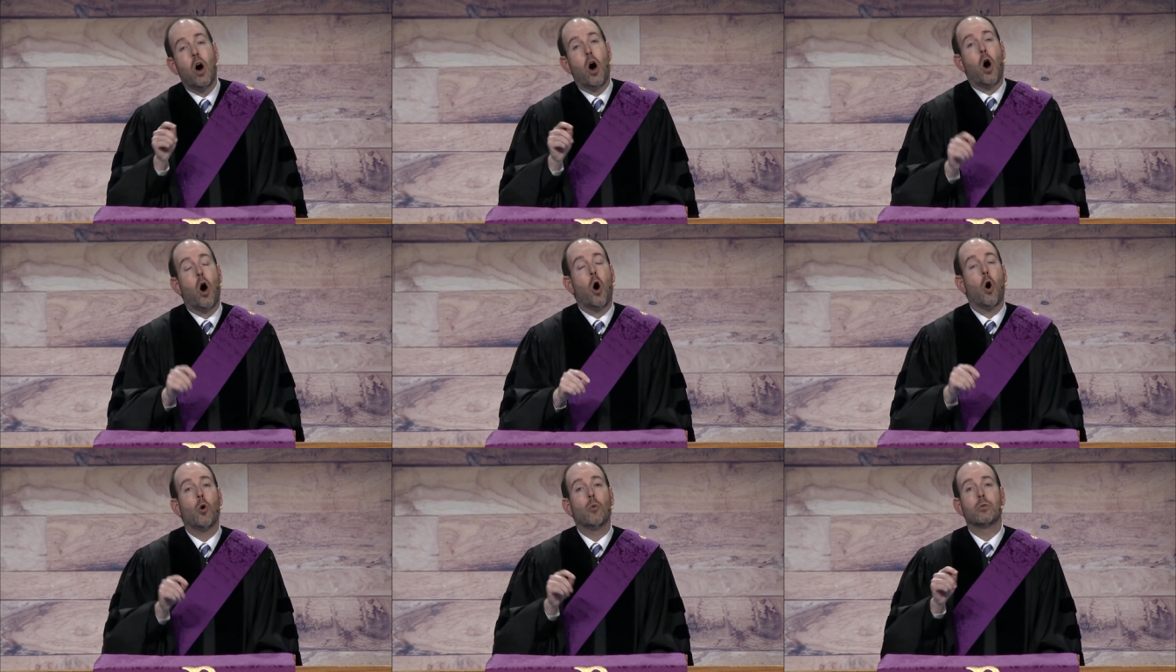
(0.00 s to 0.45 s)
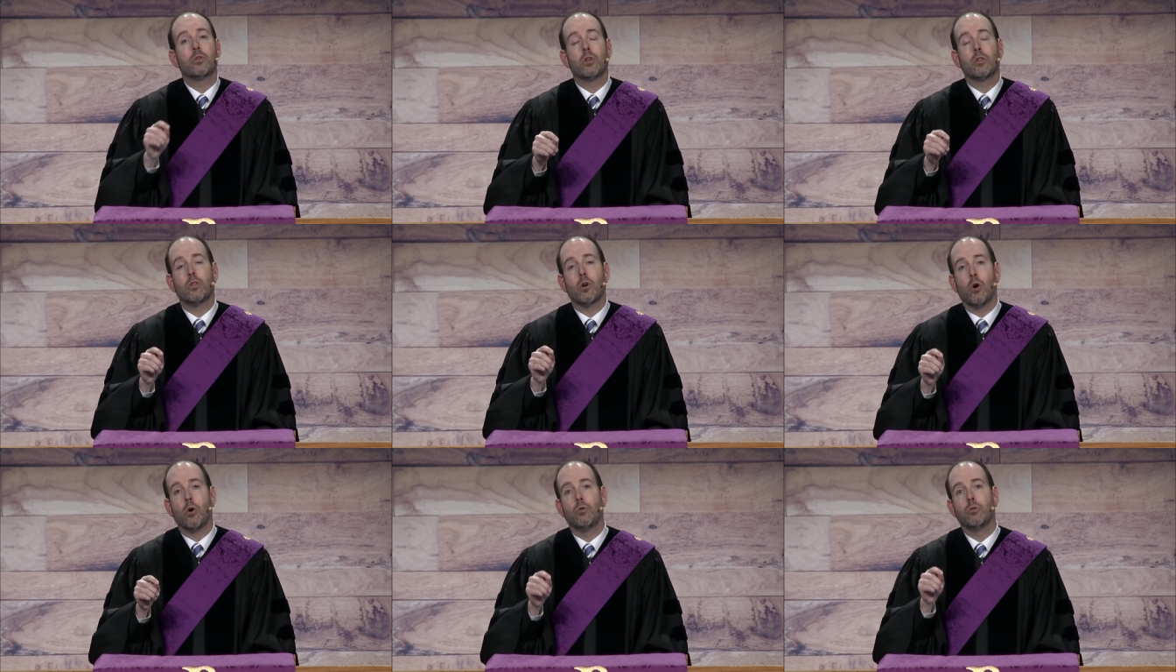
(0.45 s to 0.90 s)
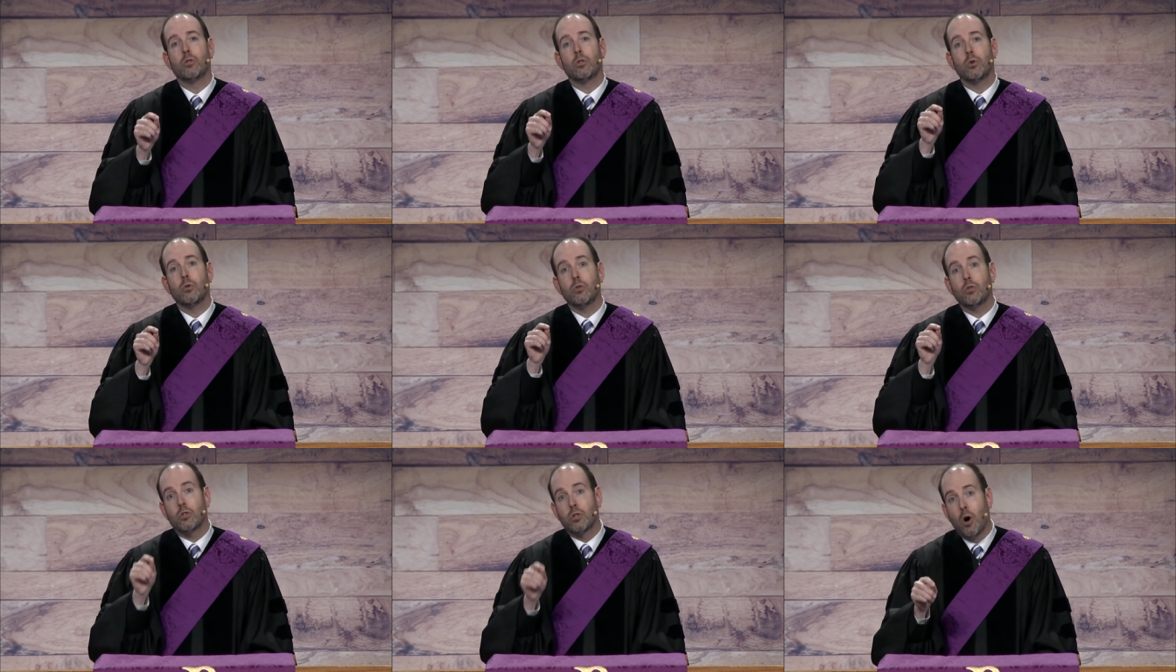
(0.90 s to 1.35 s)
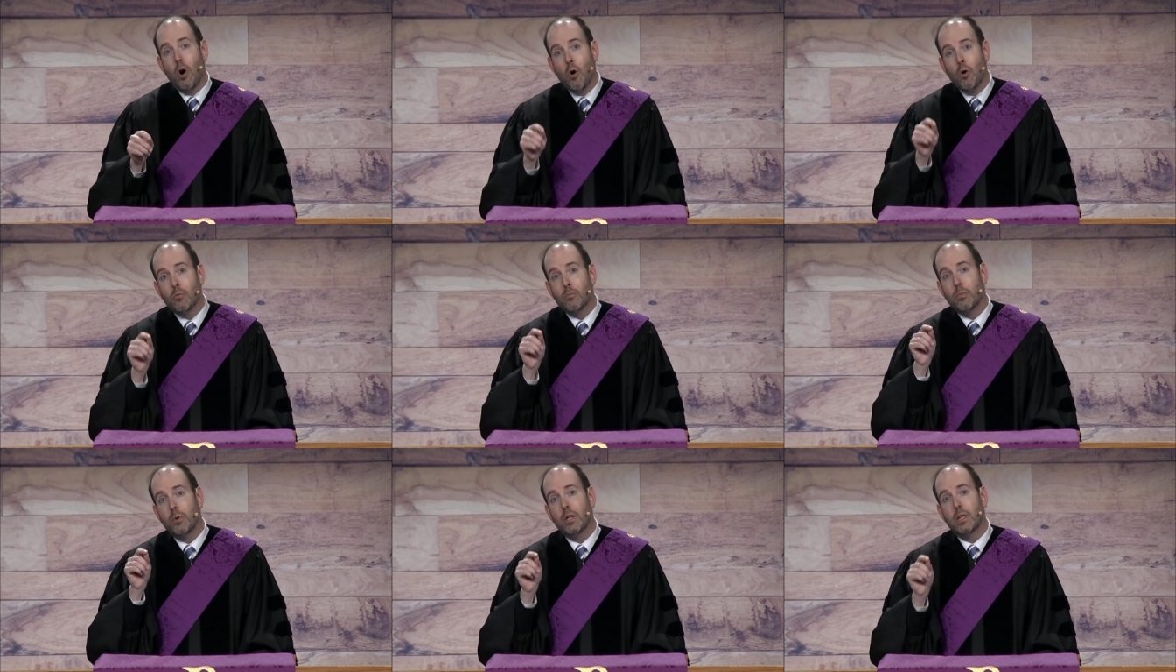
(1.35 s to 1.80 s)
hope to those who
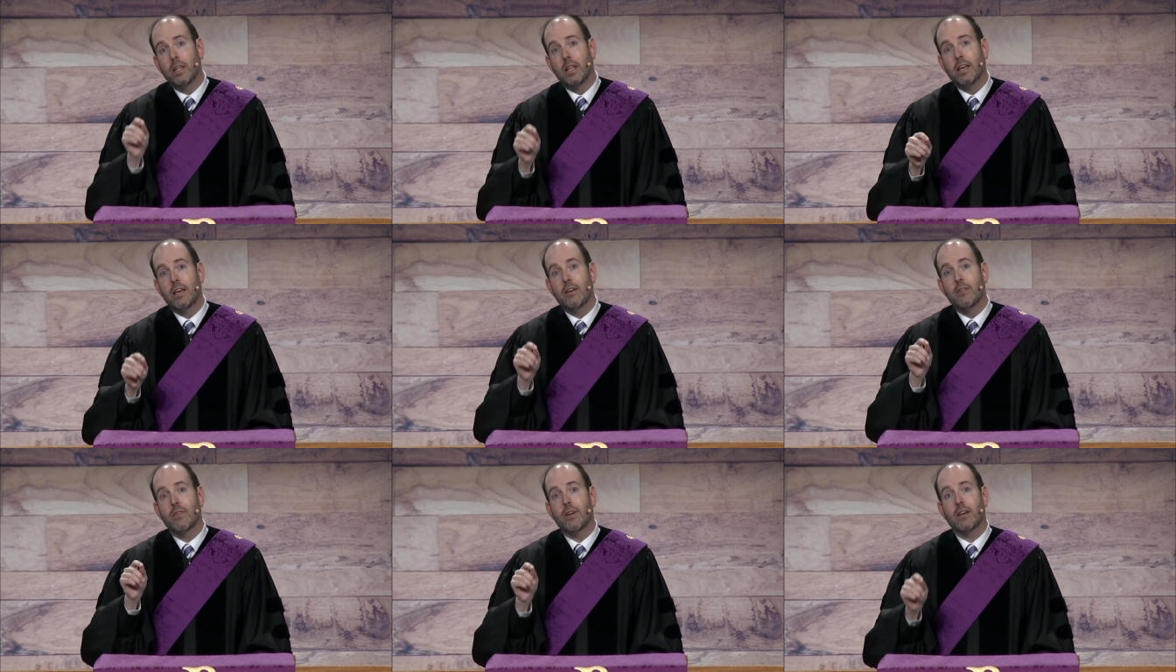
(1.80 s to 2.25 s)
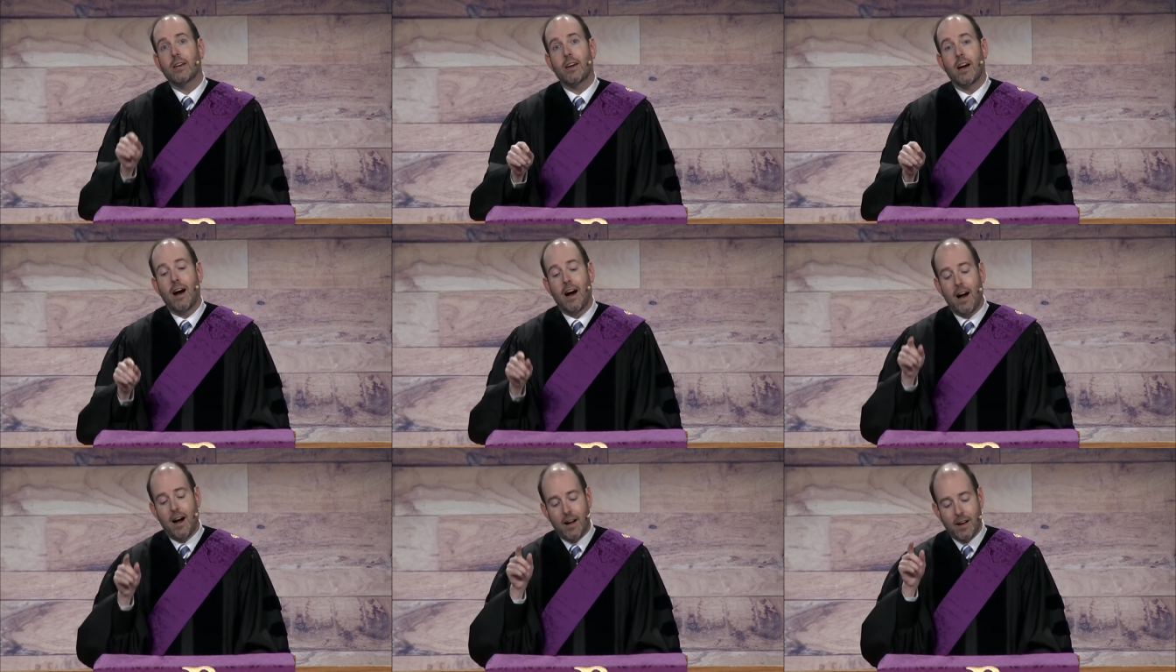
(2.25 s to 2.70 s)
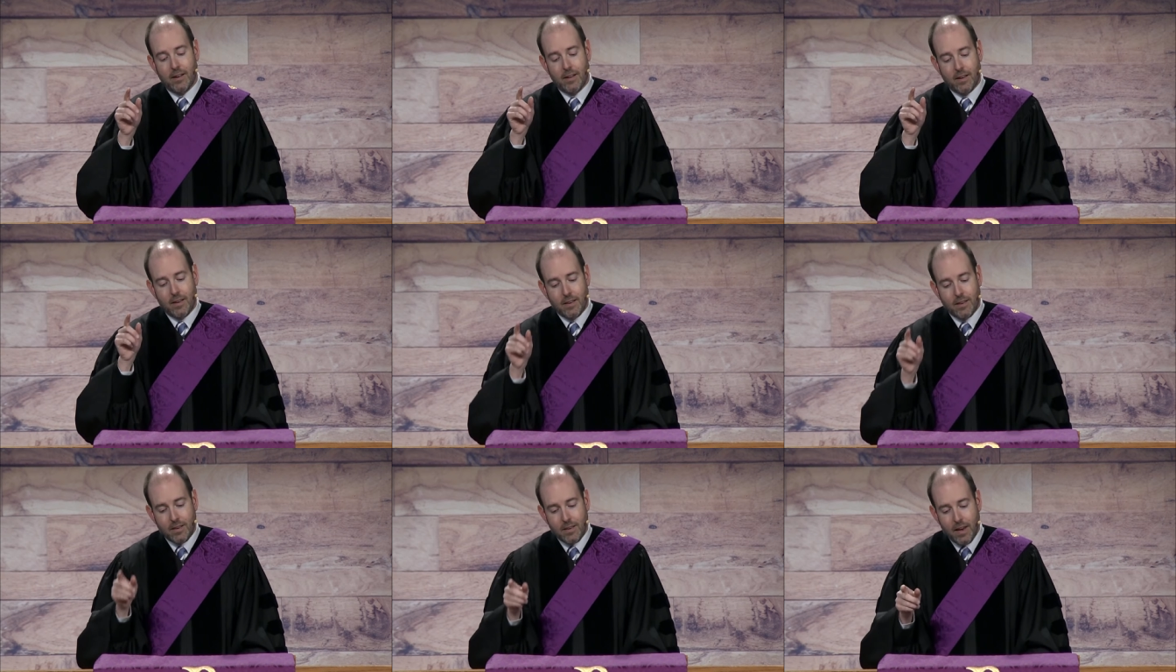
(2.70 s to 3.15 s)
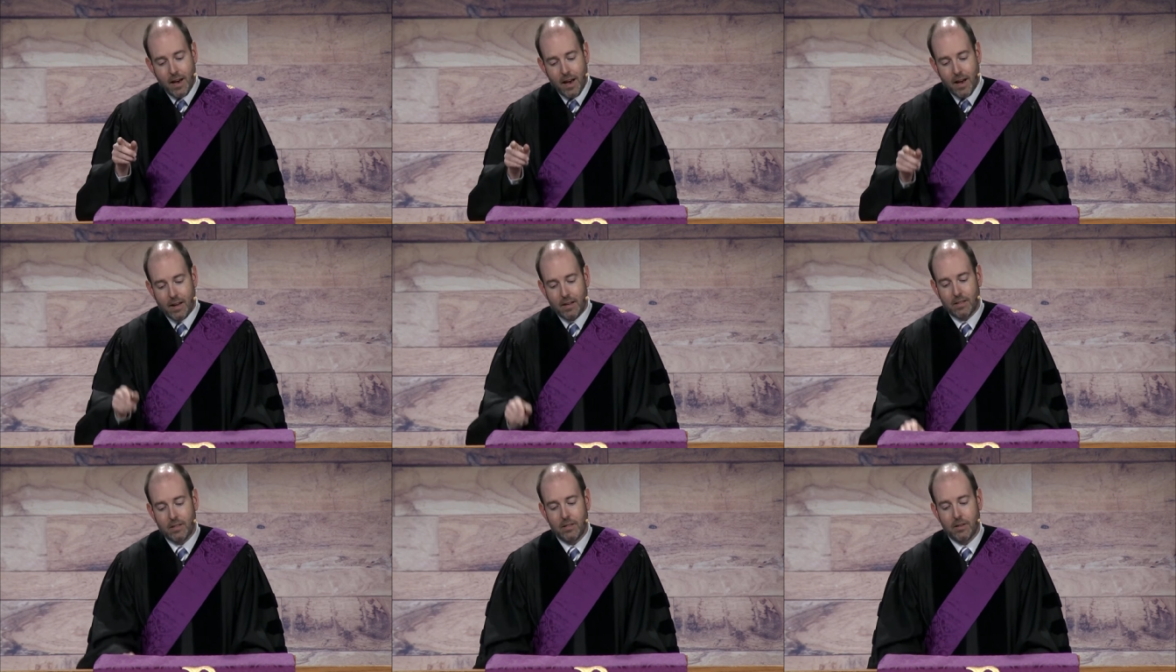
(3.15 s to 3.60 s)
don't believe in God
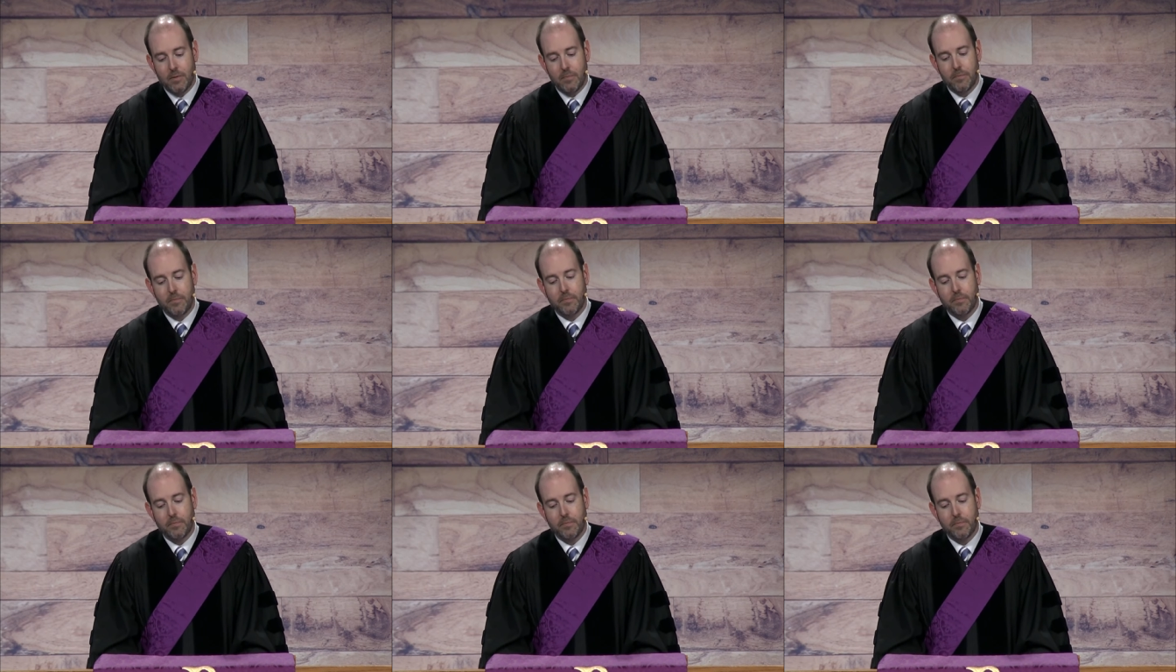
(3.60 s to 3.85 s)
yet.